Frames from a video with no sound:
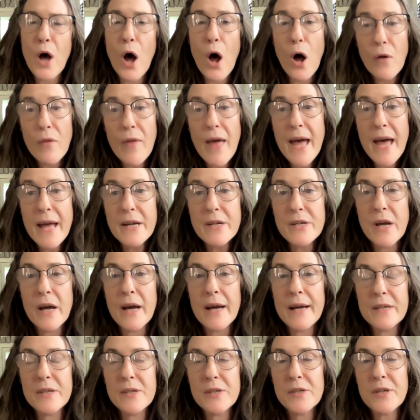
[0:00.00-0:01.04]
All that
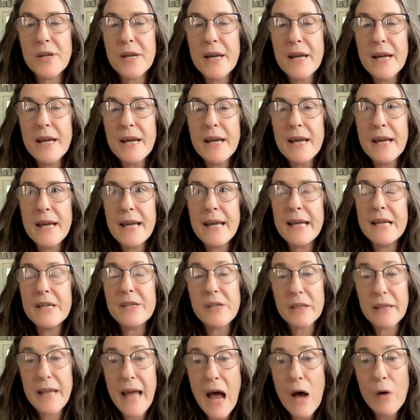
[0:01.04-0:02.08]
does is
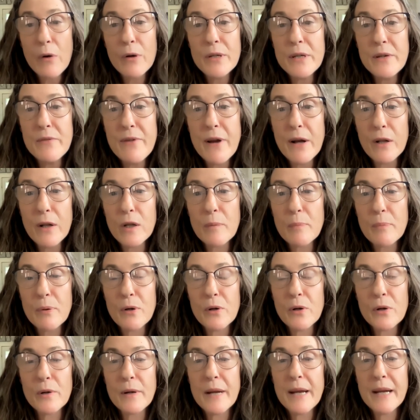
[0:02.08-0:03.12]
allow a
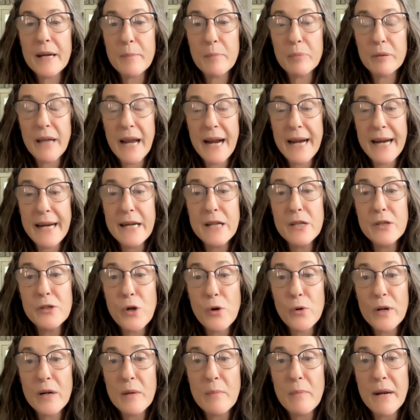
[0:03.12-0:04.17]
developer in a planning and
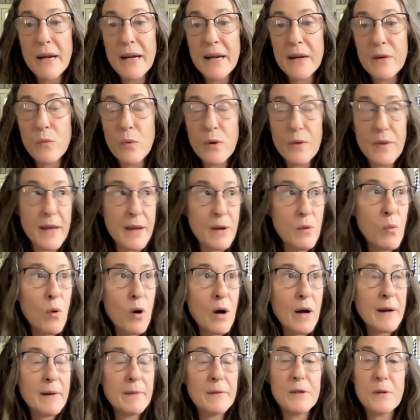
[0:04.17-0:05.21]
zoning meeting when they
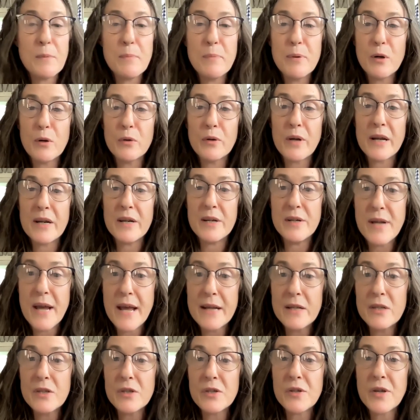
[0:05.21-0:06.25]
want to build a
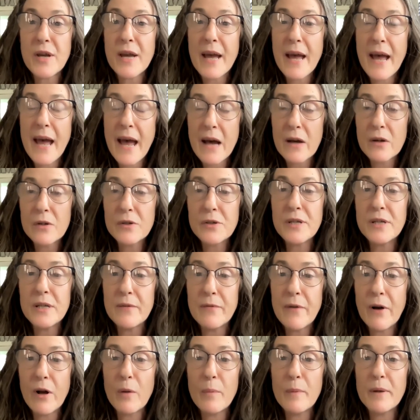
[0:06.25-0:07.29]
dense housing
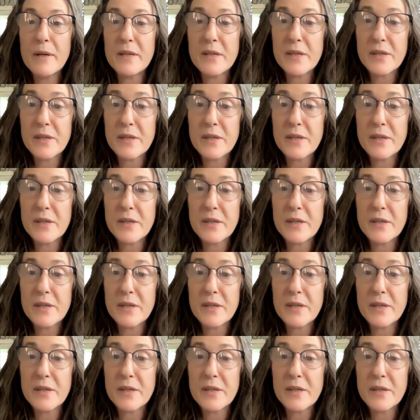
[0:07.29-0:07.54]
development